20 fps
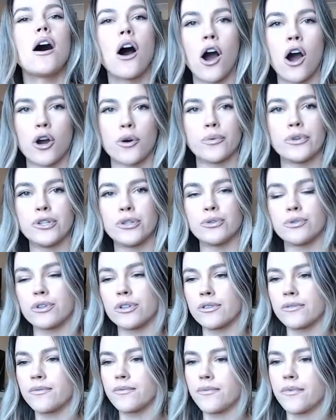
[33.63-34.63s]

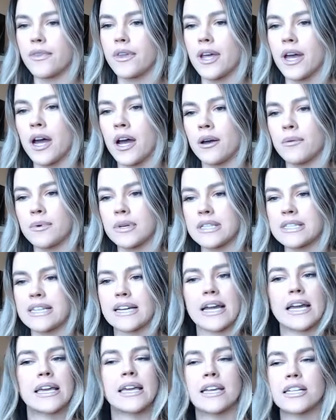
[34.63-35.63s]
aquadoodle. It's
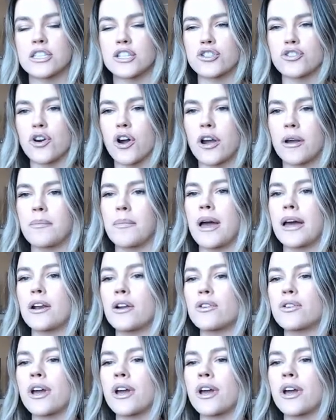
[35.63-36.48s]
like a kid's drawing mat.